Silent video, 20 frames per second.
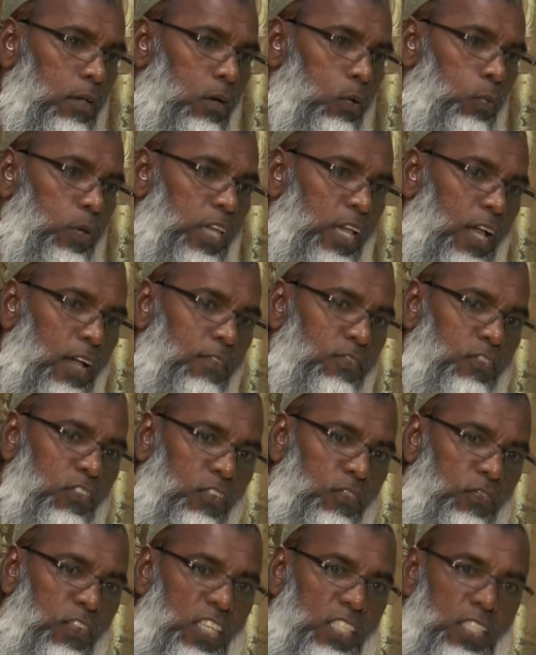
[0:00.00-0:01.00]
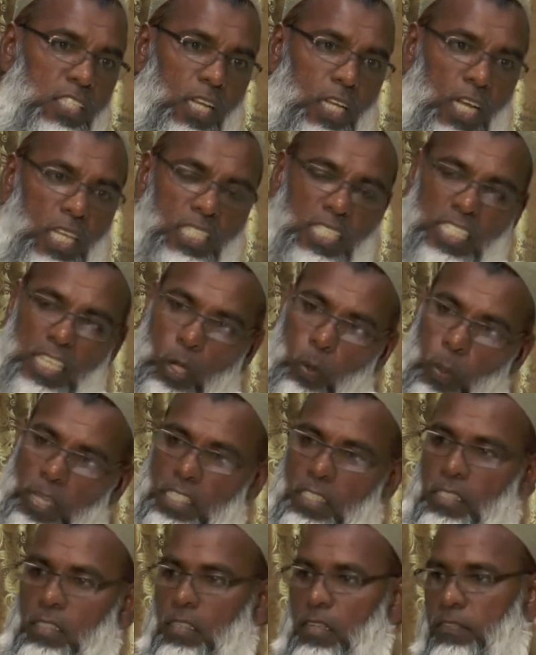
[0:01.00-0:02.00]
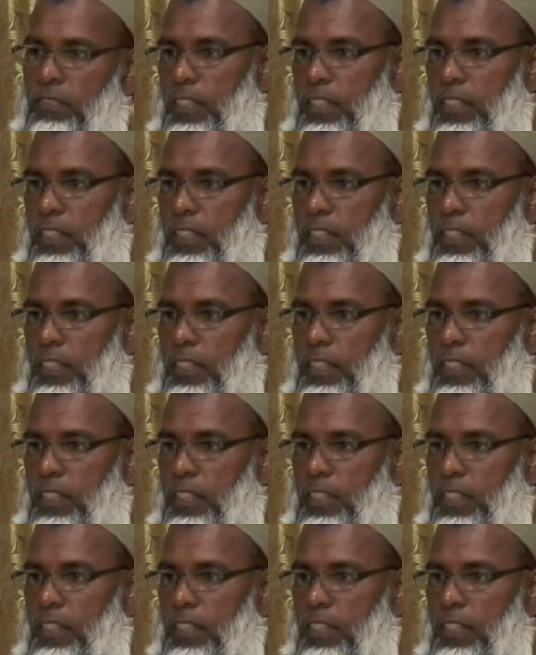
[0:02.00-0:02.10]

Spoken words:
we have to face the consequences of